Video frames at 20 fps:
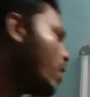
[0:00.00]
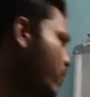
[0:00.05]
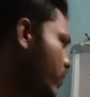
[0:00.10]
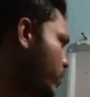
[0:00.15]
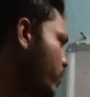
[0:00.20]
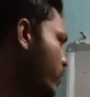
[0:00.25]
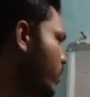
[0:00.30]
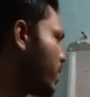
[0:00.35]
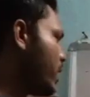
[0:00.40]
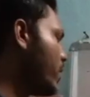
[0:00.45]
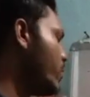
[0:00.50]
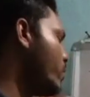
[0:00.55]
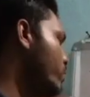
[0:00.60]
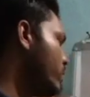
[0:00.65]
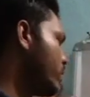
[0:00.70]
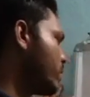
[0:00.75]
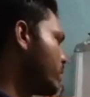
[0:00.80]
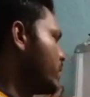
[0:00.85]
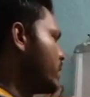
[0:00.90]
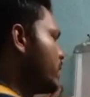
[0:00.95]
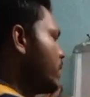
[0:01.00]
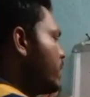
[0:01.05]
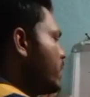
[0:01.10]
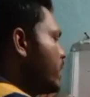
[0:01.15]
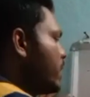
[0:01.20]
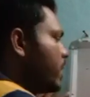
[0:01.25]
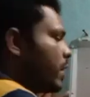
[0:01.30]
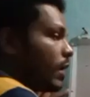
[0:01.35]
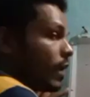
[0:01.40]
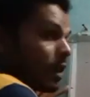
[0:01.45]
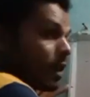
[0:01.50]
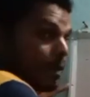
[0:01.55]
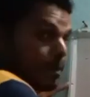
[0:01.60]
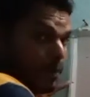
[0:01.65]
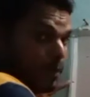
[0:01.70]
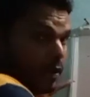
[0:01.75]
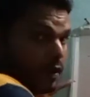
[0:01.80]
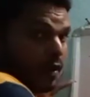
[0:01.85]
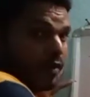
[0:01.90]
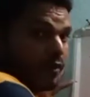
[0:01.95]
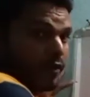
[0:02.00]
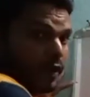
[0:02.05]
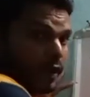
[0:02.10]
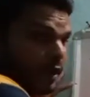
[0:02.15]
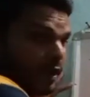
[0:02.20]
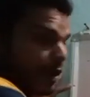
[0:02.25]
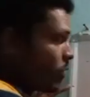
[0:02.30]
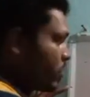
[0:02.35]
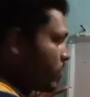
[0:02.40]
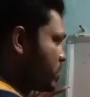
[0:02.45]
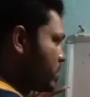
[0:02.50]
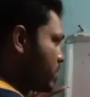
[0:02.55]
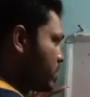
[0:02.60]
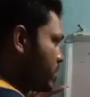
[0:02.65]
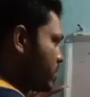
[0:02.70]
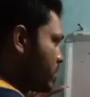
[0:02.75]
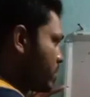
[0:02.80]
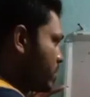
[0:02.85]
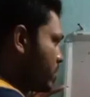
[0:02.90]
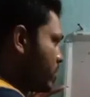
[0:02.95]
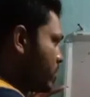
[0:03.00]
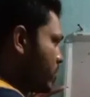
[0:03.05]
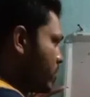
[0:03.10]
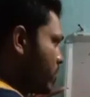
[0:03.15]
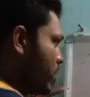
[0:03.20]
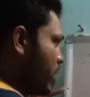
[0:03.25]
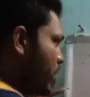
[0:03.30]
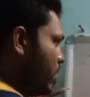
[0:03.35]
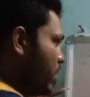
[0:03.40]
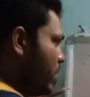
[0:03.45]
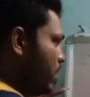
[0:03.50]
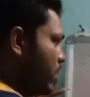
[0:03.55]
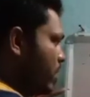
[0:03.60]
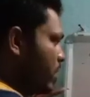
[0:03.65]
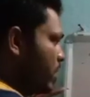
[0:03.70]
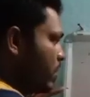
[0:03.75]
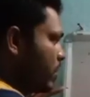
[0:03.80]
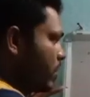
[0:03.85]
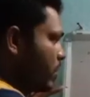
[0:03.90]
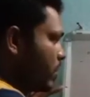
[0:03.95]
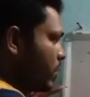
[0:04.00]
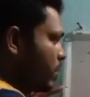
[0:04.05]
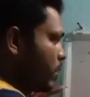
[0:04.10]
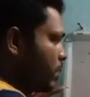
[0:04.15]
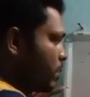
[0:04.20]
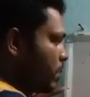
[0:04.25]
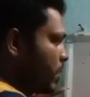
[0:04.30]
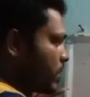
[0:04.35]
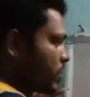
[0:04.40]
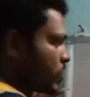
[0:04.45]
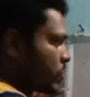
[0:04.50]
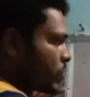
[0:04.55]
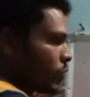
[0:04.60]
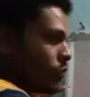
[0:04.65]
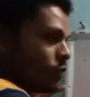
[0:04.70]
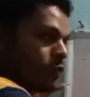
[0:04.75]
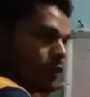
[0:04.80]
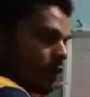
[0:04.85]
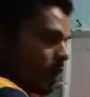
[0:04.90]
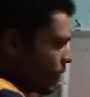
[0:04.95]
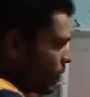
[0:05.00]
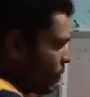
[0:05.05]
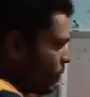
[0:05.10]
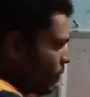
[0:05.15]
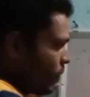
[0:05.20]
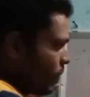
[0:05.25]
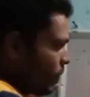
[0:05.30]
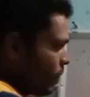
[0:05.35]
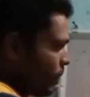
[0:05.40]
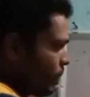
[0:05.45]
you count number of hydrogens. 3 plus 2, 5,